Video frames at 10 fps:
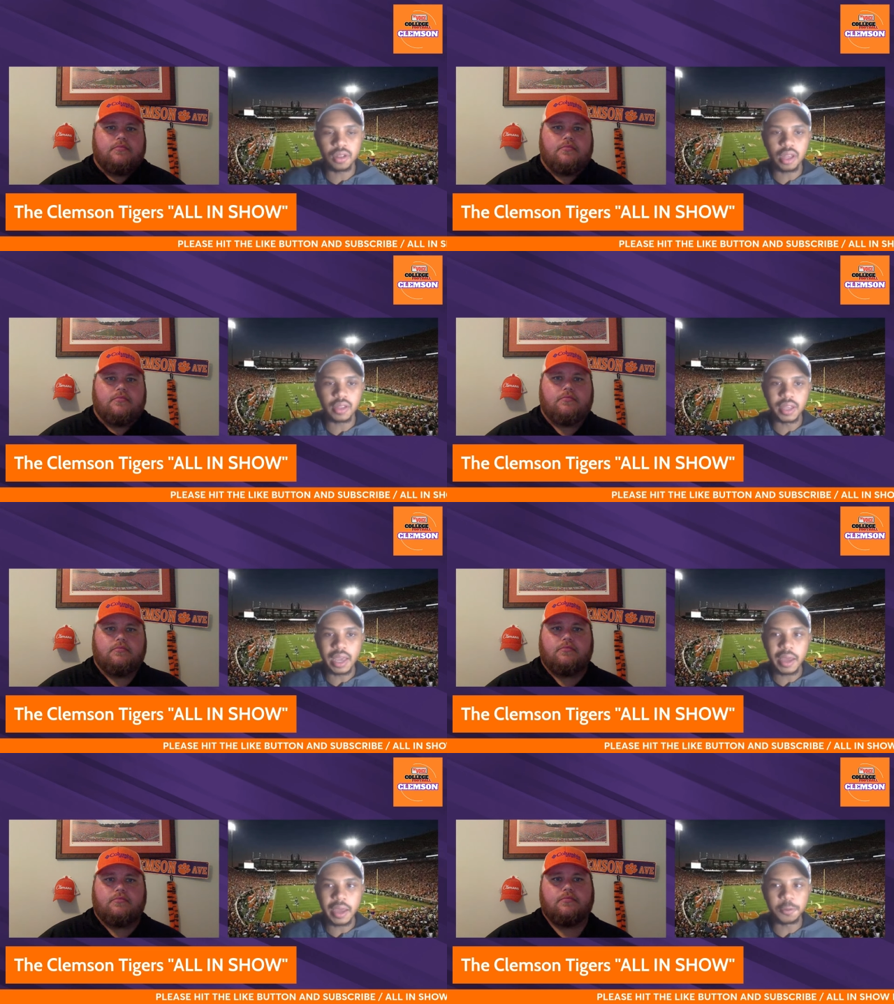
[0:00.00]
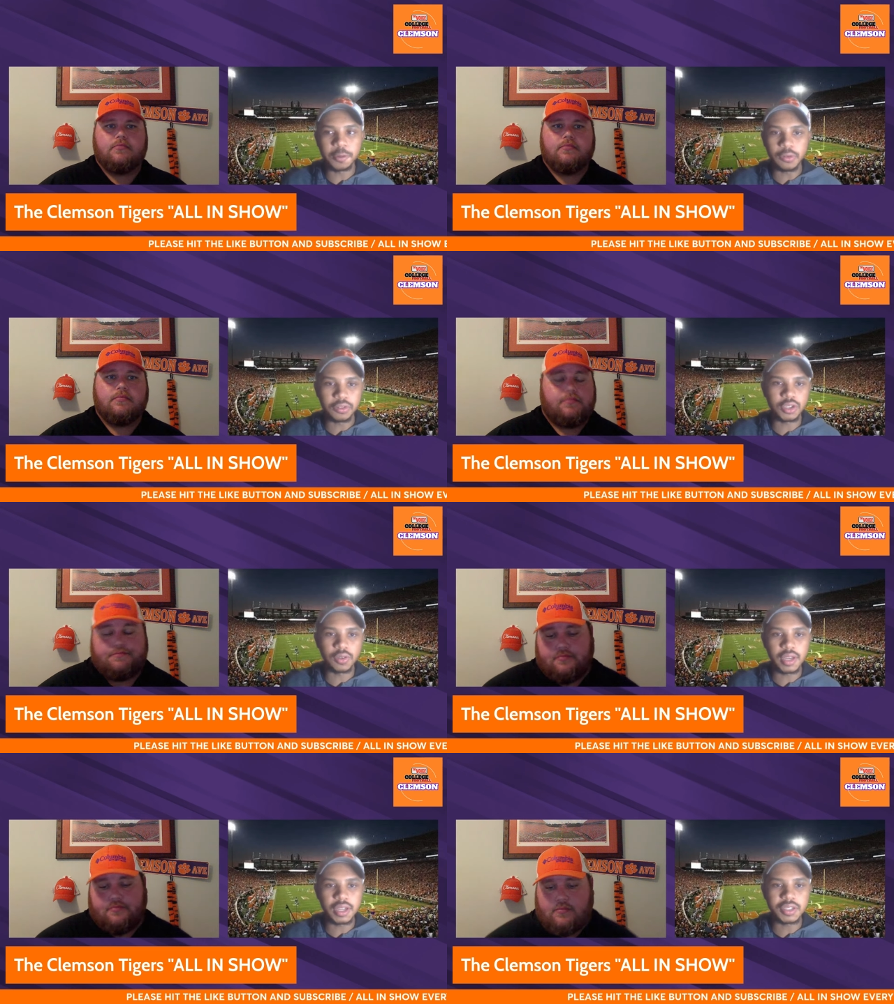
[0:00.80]
Speaker 1: Uh, like I, I don't know for sure
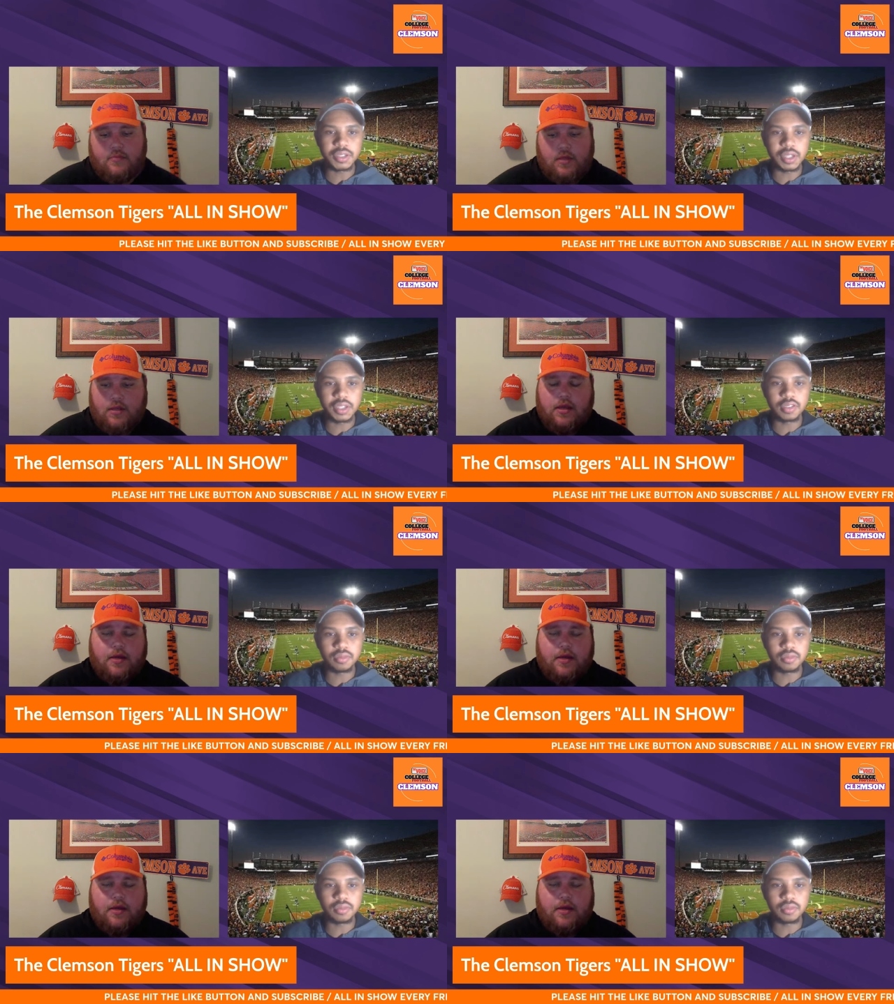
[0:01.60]
that he's he's yeah.